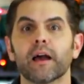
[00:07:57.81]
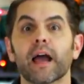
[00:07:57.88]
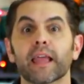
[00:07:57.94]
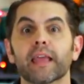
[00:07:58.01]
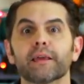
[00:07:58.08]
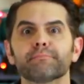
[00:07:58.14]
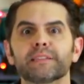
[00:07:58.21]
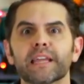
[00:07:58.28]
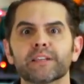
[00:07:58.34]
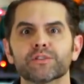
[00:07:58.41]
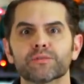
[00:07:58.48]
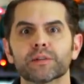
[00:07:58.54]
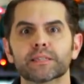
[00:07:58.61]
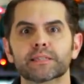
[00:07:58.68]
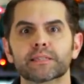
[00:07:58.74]
I am
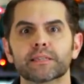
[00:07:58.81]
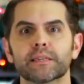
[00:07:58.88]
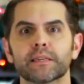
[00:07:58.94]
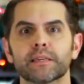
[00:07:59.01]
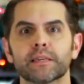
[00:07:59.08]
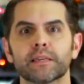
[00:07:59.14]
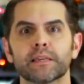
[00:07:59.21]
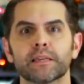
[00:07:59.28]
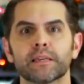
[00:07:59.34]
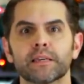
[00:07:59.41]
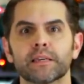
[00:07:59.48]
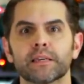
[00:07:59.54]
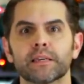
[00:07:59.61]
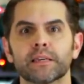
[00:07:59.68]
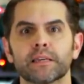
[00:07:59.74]
dangerous.
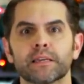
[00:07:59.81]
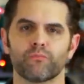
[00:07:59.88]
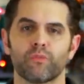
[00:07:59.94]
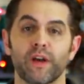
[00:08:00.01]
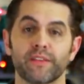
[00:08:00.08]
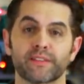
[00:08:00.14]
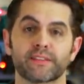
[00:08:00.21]
While